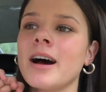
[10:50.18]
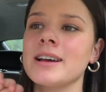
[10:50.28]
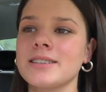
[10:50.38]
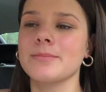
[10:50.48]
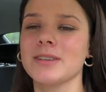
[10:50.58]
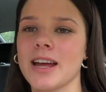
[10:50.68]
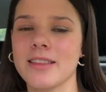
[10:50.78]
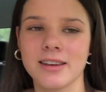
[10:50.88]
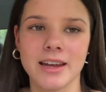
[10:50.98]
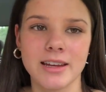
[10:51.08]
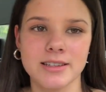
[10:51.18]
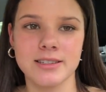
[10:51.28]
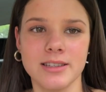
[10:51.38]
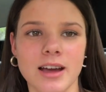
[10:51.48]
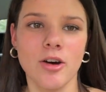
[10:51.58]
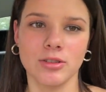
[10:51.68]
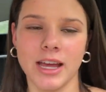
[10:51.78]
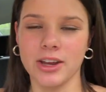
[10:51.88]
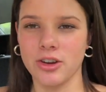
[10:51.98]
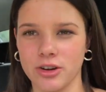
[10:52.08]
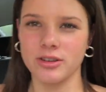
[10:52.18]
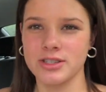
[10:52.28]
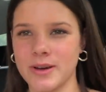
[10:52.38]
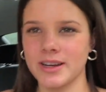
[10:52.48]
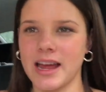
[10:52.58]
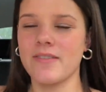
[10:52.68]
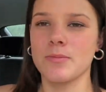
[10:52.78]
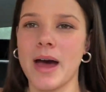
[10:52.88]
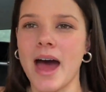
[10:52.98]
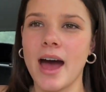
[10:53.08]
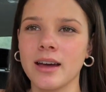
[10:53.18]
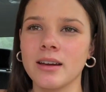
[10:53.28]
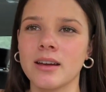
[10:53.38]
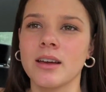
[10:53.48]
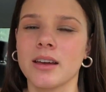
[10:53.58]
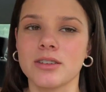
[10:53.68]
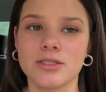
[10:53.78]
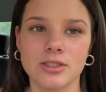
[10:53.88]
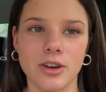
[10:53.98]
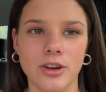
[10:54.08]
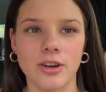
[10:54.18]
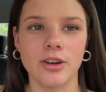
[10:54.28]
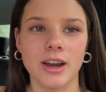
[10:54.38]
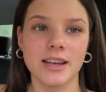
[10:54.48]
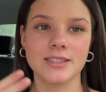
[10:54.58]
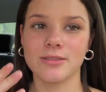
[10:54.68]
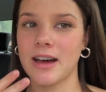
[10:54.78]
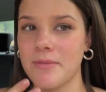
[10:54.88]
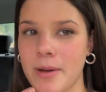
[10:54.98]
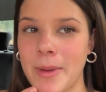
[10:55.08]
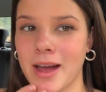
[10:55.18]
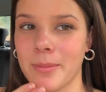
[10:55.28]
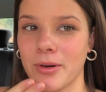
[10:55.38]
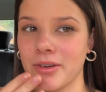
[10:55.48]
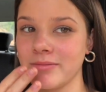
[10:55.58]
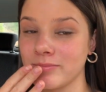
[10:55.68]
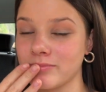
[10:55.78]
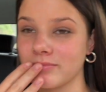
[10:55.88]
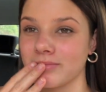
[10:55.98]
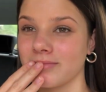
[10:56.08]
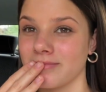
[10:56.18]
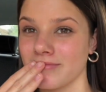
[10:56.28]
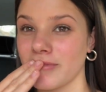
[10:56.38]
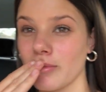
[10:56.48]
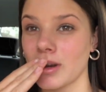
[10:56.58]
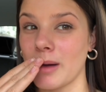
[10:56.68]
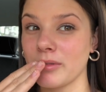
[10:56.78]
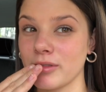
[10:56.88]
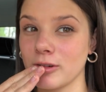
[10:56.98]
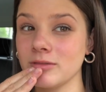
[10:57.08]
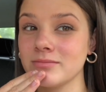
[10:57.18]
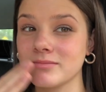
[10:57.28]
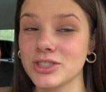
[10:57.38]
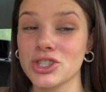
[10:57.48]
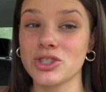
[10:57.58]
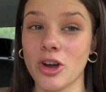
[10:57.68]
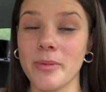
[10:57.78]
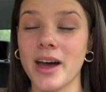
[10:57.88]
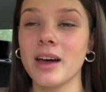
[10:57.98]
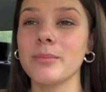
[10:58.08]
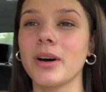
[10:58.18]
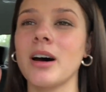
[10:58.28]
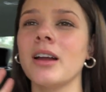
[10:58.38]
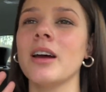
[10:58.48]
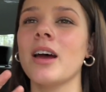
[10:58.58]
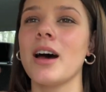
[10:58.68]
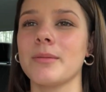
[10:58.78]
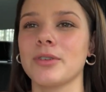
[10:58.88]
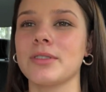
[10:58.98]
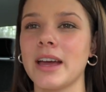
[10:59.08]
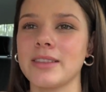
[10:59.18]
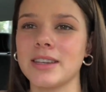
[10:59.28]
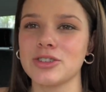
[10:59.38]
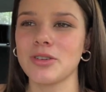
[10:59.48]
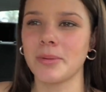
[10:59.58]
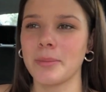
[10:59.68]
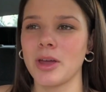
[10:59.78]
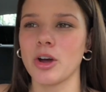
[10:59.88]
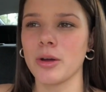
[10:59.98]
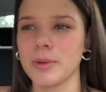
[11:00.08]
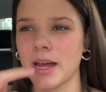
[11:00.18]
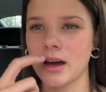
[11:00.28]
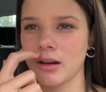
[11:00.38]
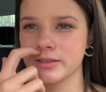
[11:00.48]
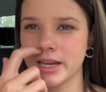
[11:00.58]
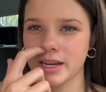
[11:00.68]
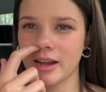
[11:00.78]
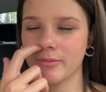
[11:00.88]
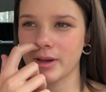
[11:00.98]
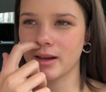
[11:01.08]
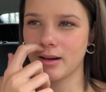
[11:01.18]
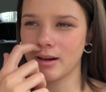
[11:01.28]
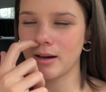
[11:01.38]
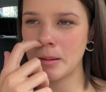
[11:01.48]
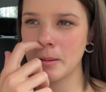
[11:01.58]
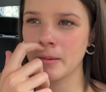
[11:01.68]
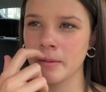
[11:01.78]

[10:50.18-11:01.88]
I slept at Anthony's on late notice, so I didn't have a bag. So, and I still have my makeup on from the night before. So bad, but Anthony's dropping me home now because I didn't have my car.